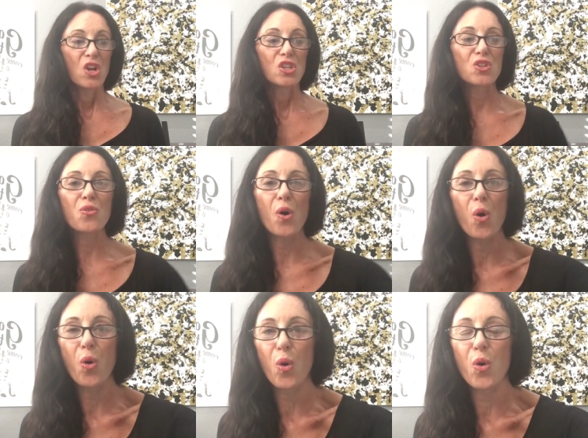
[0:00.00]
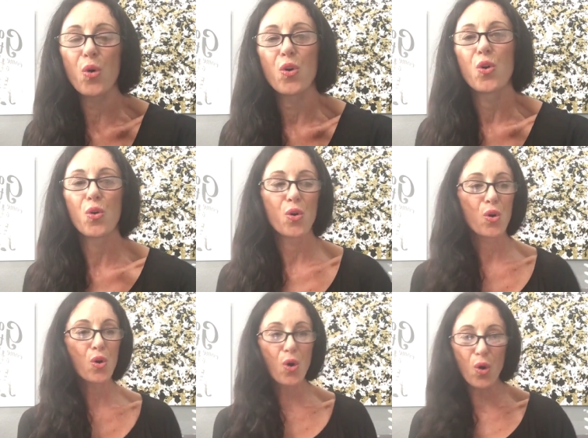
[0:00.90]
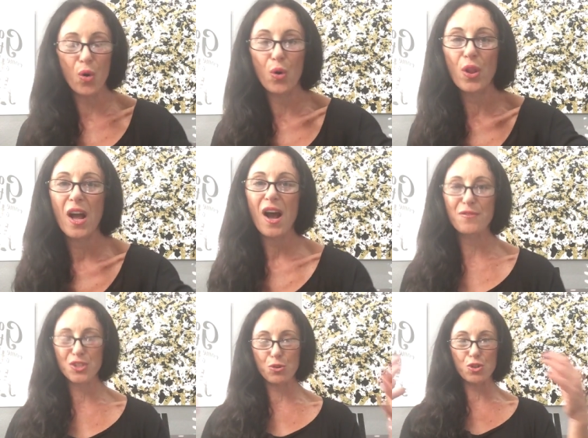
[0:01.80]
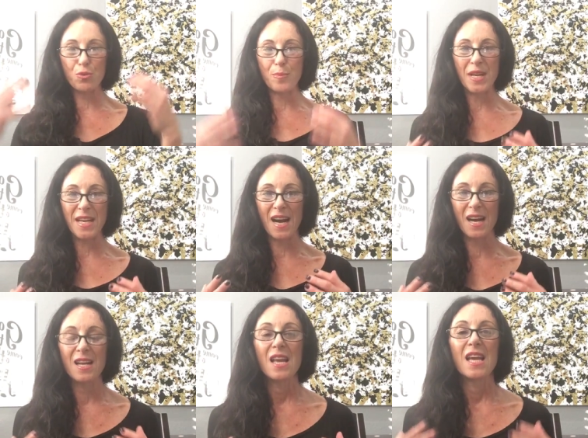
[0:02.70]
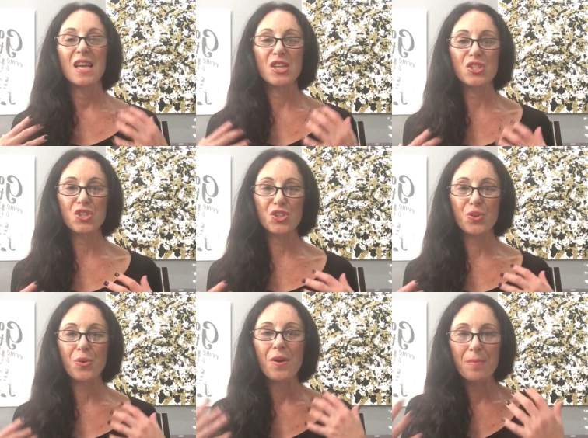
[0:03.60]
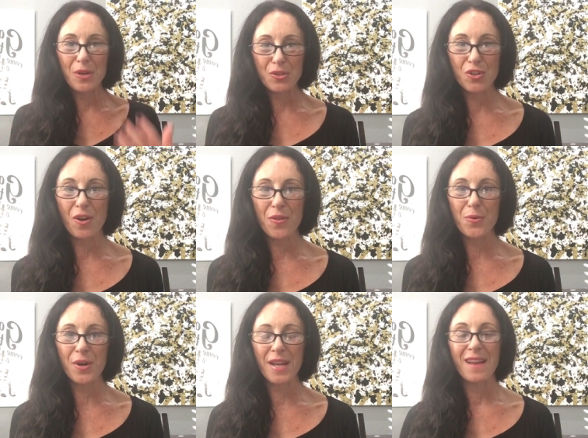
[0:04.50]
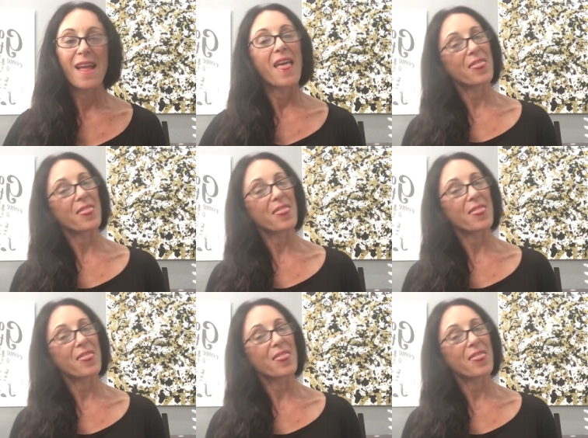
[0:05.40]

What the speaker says: So the whole goal of social media is to build your authority.